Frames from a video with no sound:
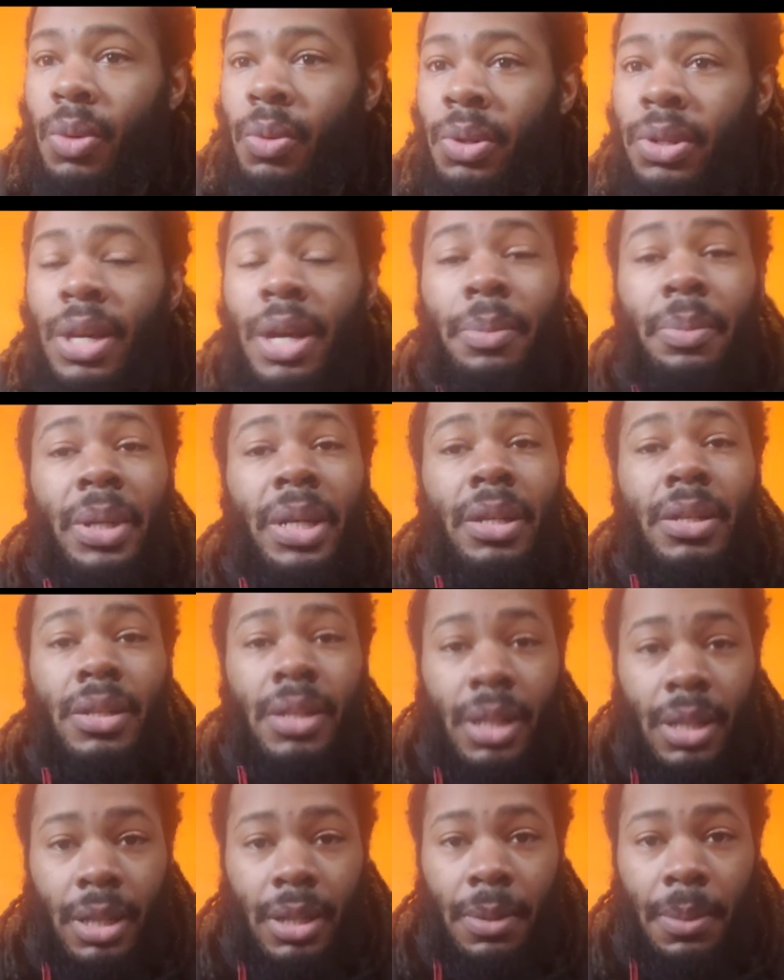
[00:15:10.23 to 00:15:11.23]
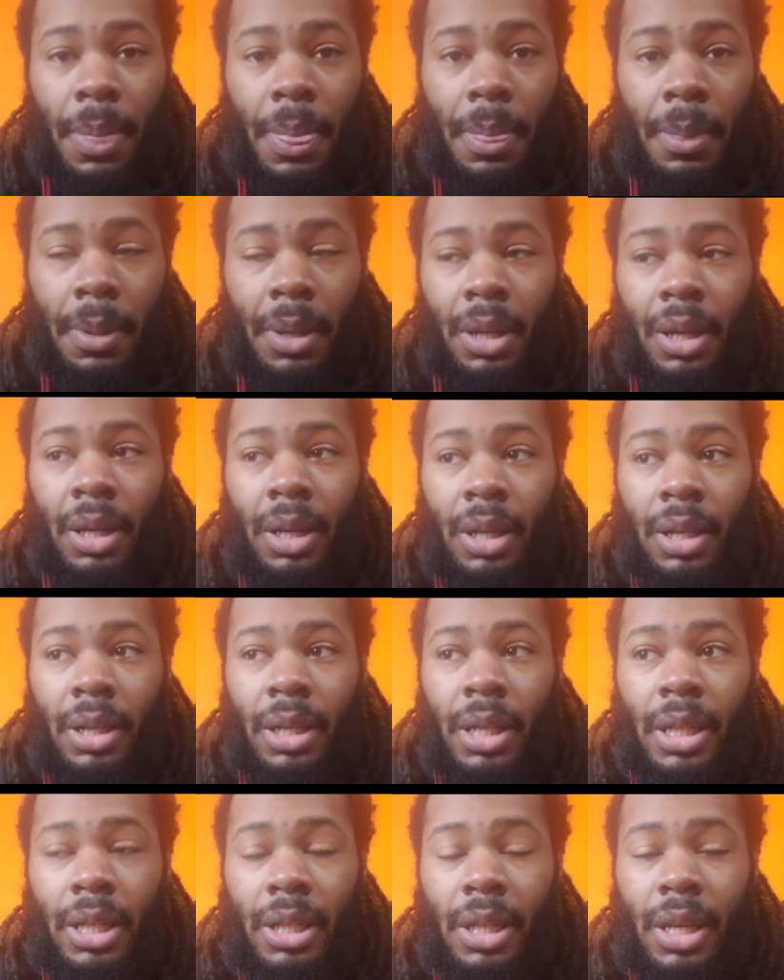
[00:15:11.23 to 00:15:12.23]
with that being said,
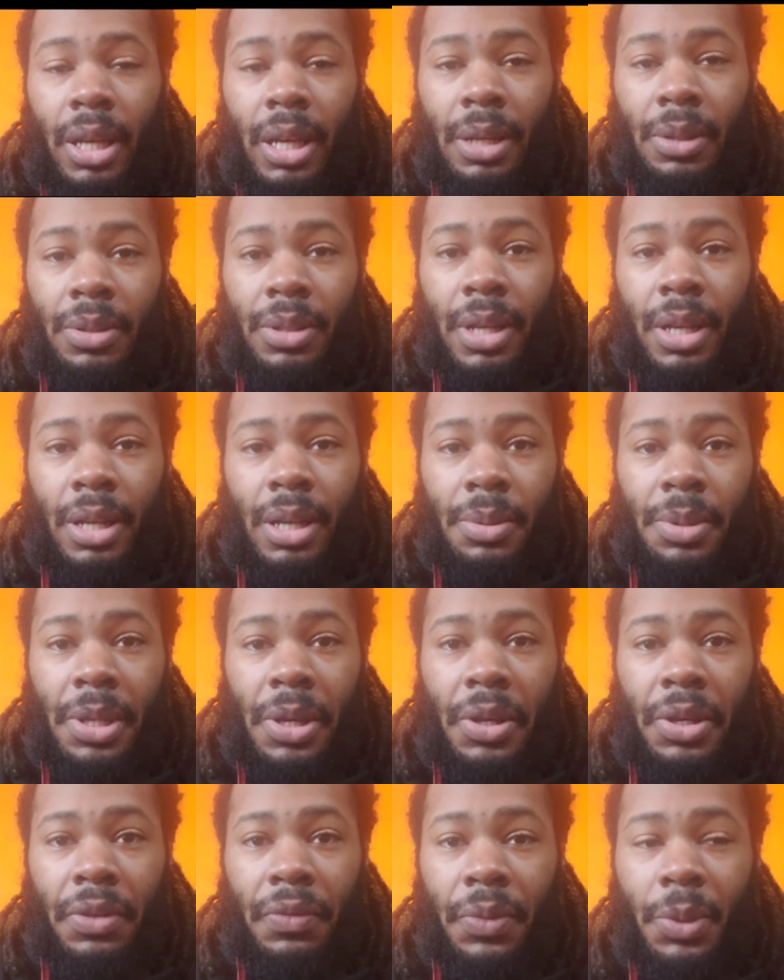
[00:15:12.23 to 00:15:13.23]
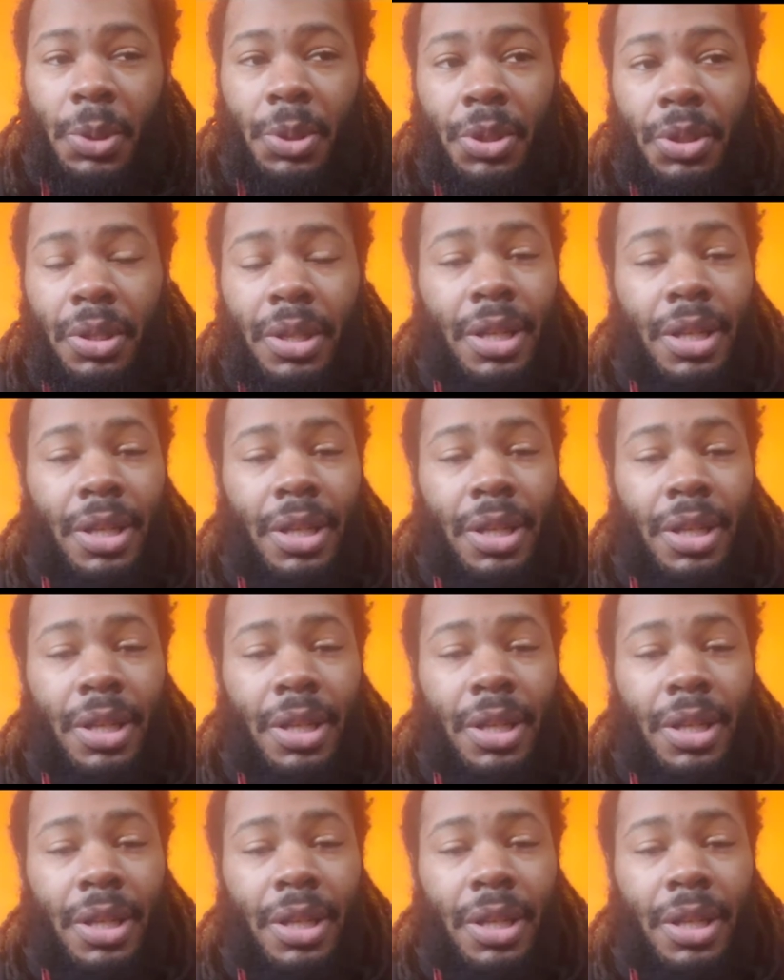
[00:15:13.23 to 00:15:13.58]
anything else that comes out in the future,